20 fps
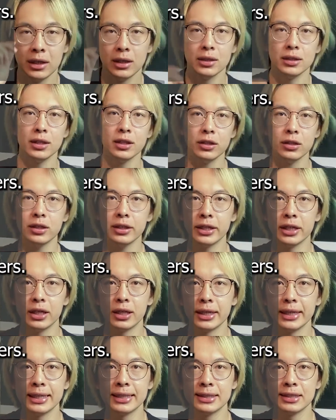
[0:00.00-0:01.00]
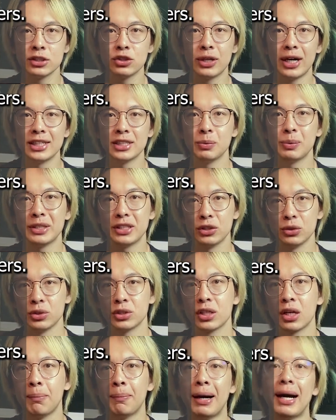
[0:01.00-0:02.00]
The third here is the strategy we use
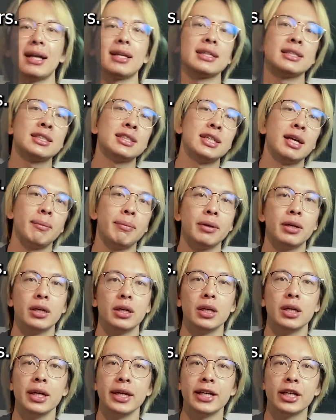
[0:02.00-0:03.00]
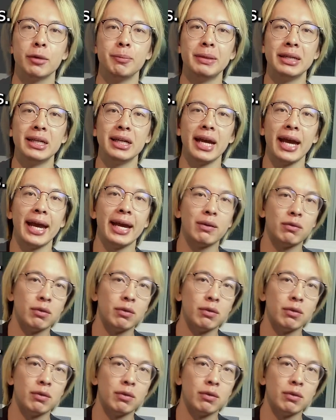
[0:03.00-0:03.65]
to compile each step. It could be a